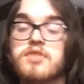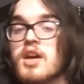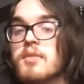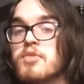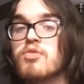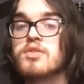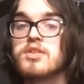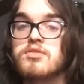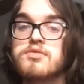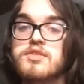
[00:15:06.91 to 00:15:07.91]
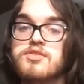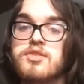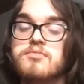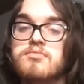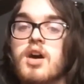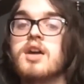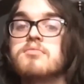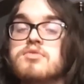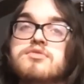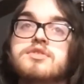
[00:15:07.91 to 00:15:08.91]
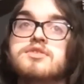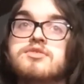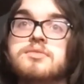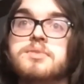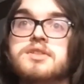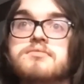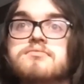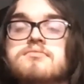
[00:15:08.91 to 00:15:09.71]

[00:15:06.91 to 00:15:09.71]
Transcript: I am going to lucid dream. I am lucid dreaming.